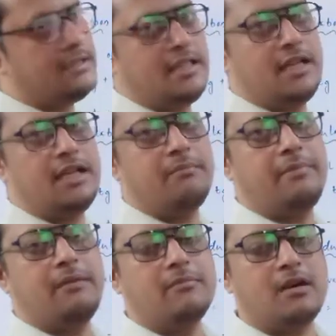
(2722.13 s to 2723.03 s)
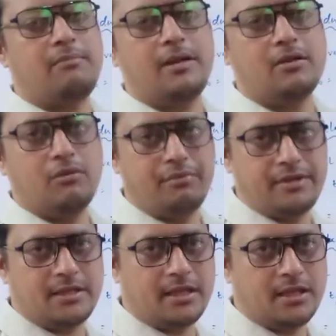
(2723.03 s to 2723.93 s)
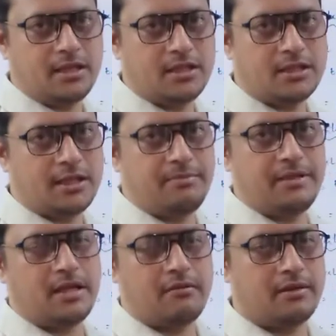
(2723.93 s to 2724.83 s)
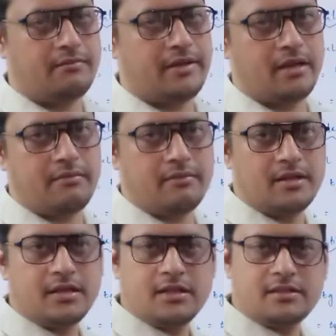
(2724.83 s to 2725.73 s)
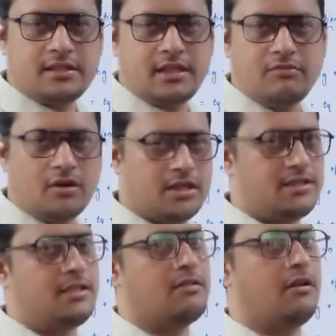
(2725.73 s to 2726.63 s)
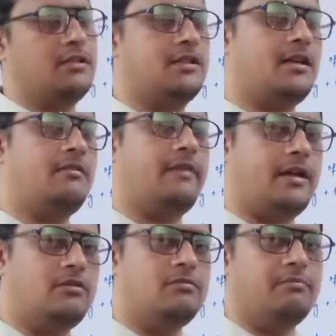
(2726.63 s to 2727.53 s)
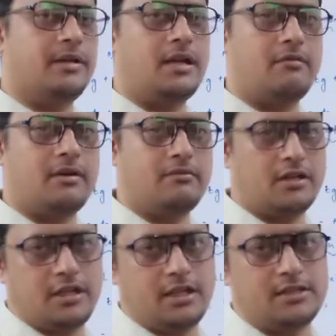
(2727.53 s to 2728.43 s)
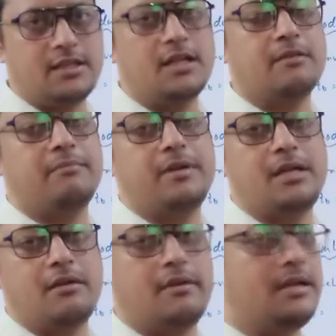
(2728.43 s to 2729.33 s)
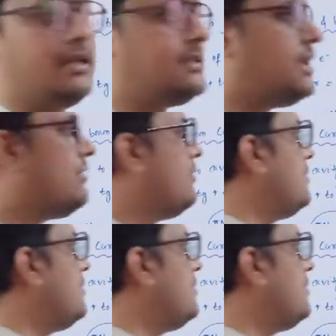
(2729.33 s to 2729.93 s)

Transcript: the beam coupling coefficient. That beta 1 we have seen what is the constant value. Beta 1 what it is? Beta 1 is equals